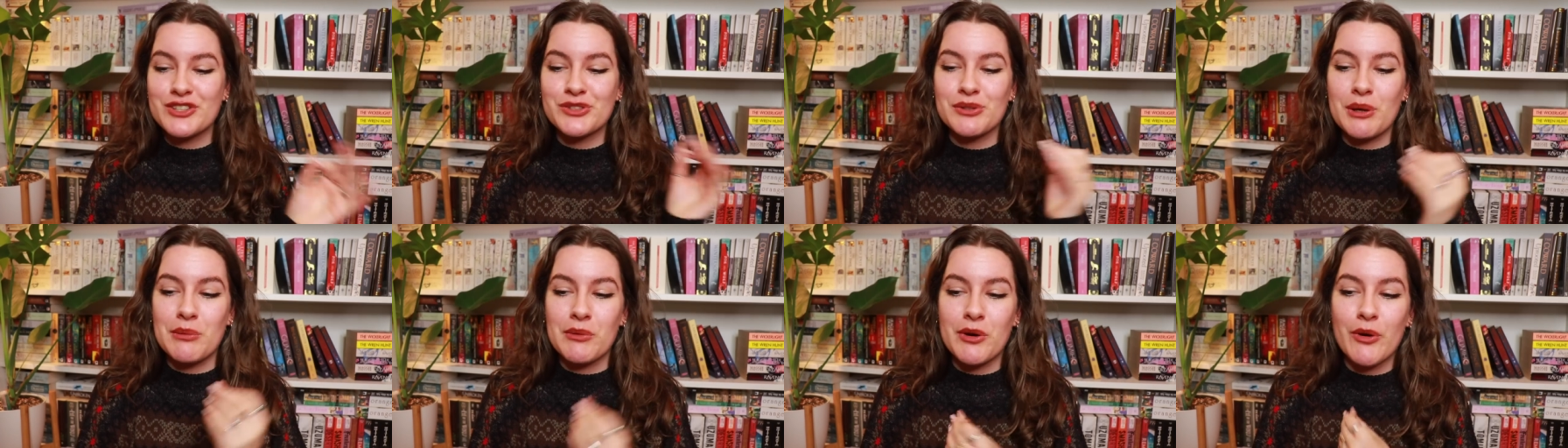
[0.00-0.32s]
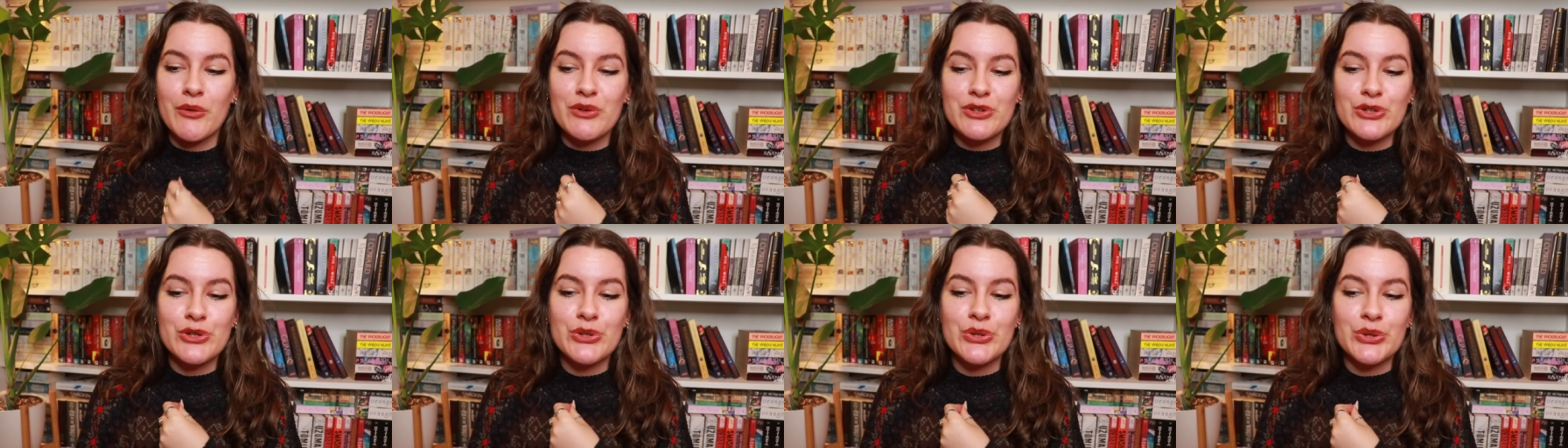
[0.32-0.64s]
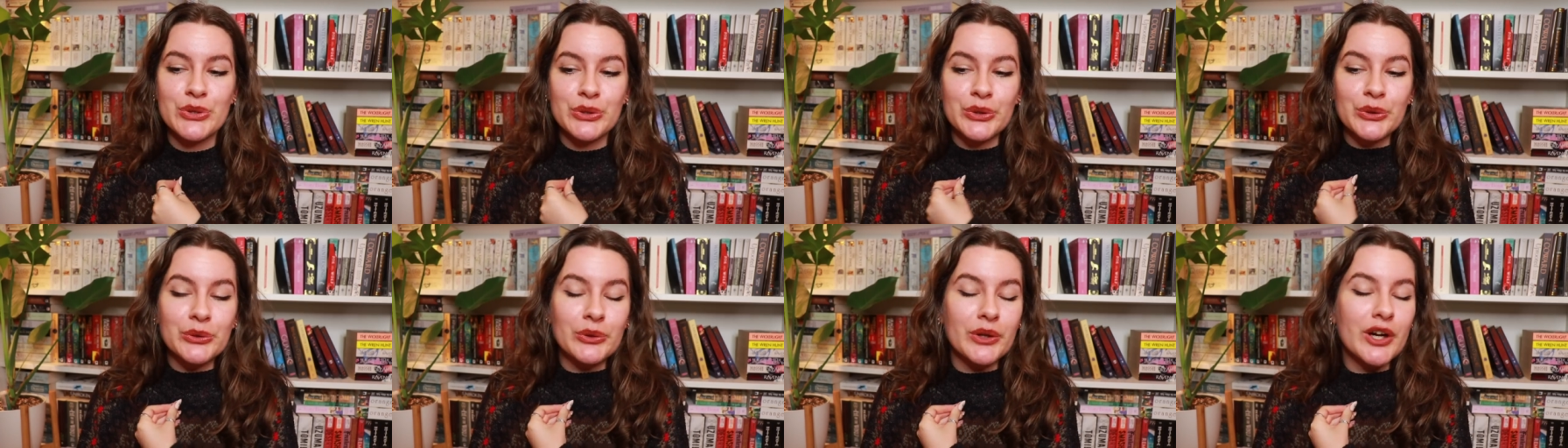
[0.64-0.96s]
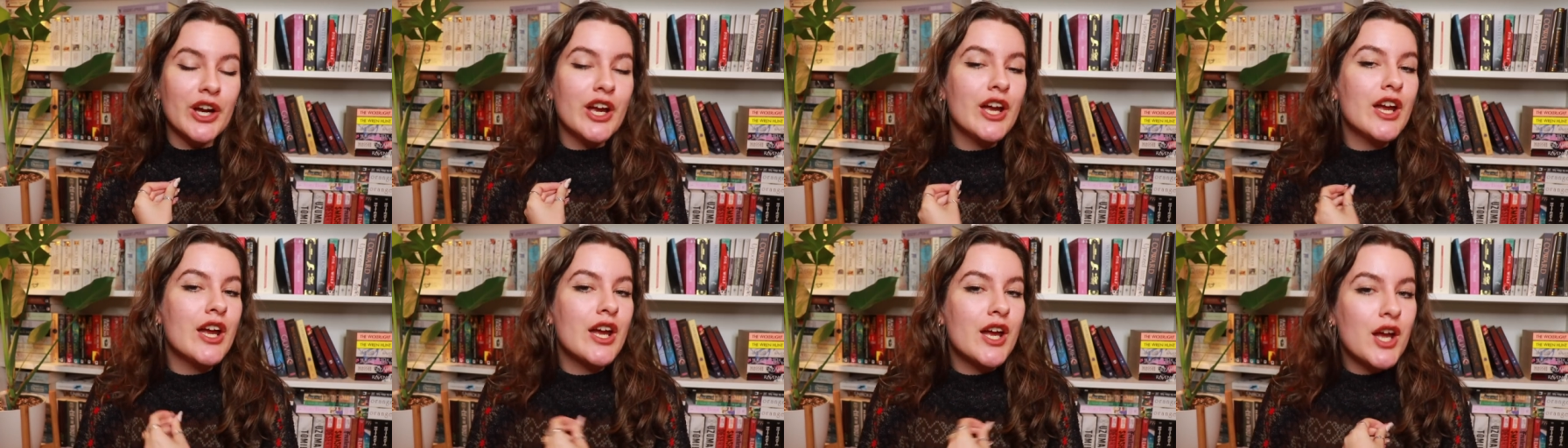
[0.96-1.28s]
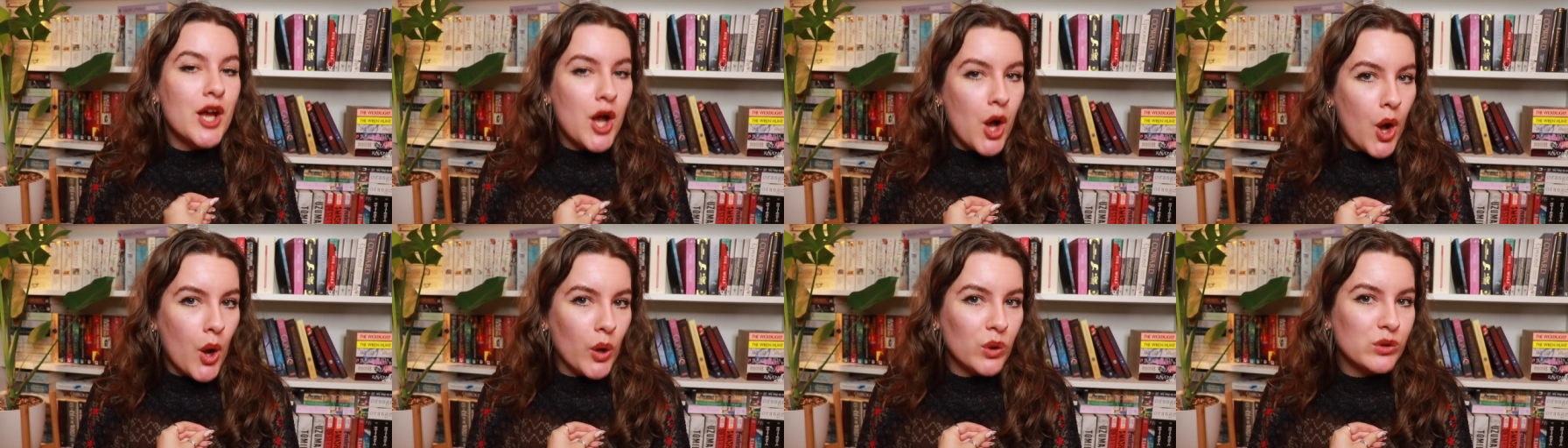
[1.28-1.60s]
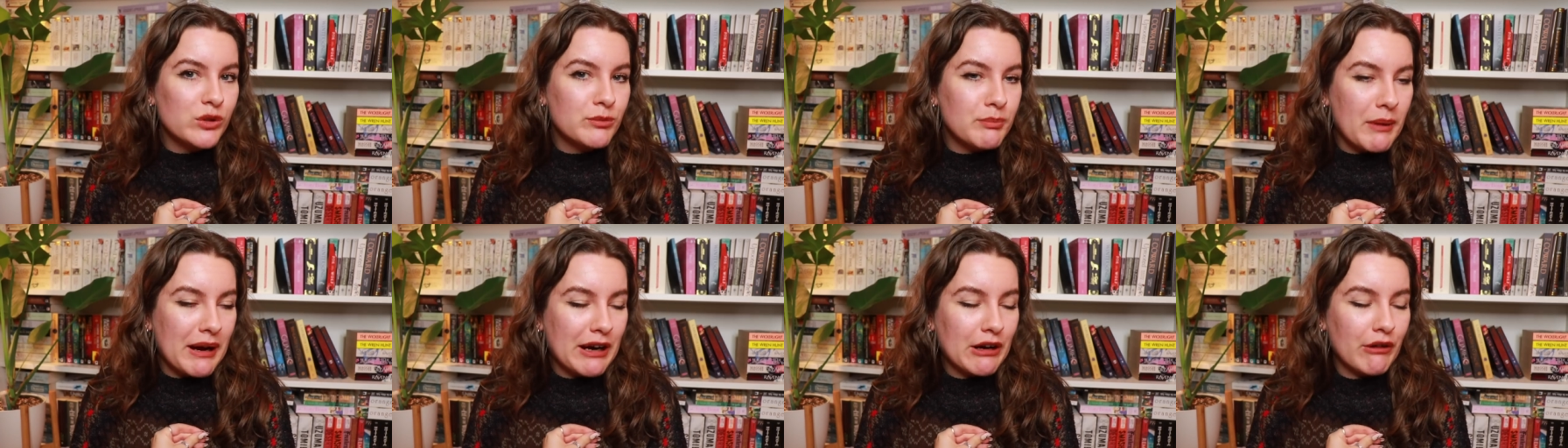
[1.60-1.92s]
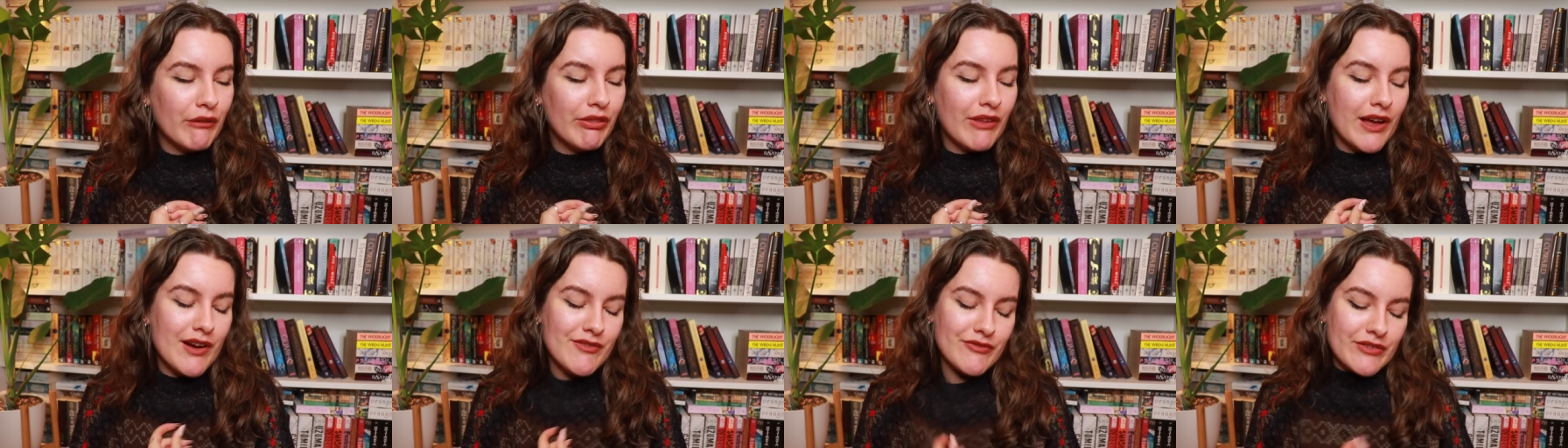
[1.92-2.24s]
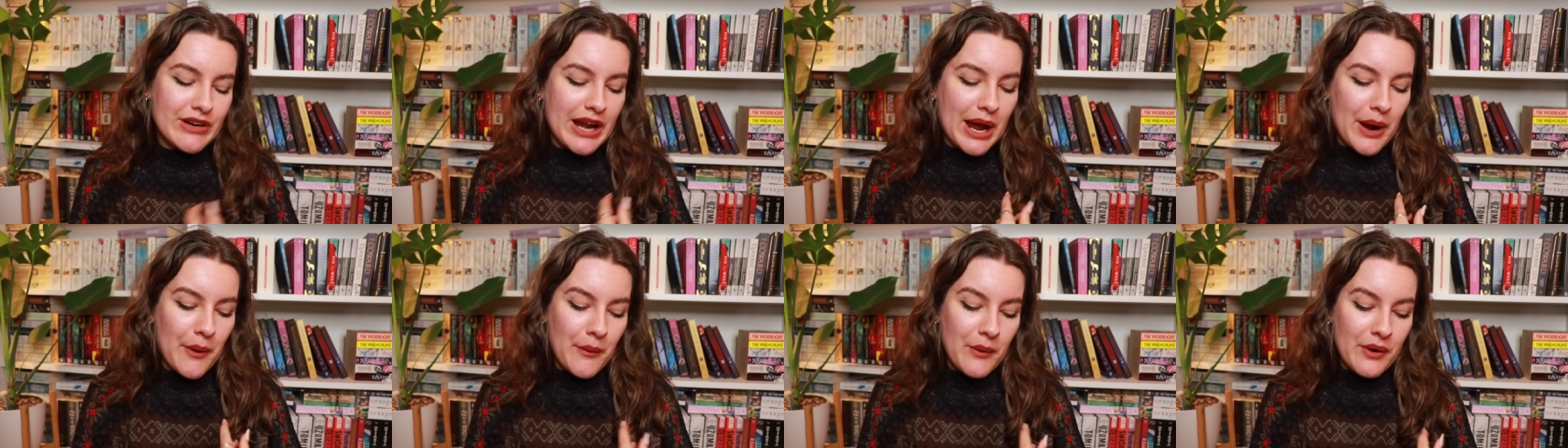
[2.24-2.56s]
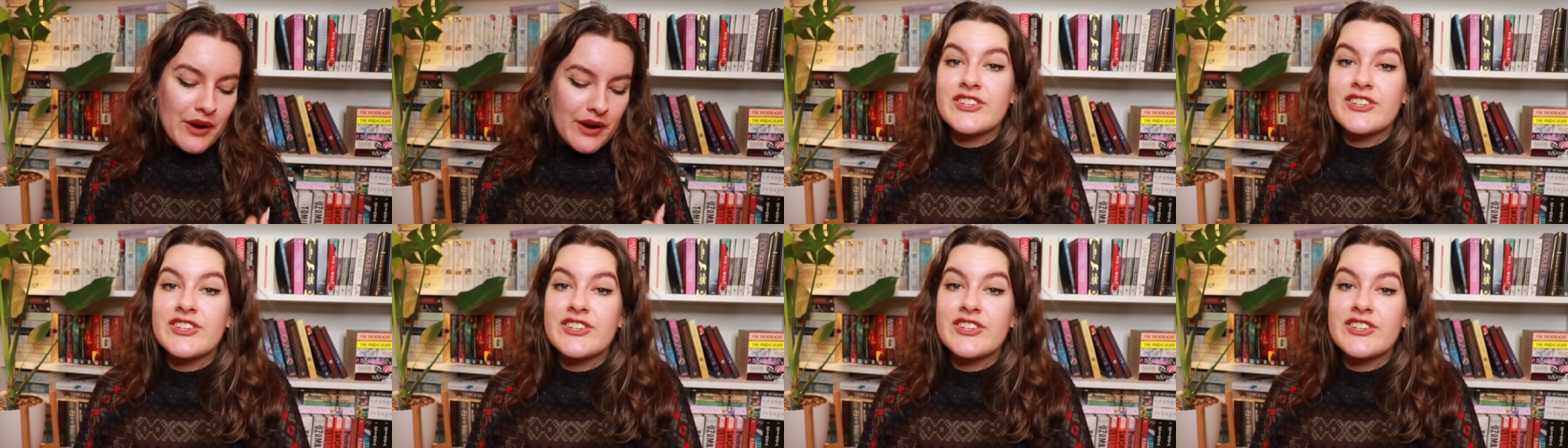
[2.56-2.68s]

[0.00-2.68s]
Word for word: so I'm going to hold back on that for now.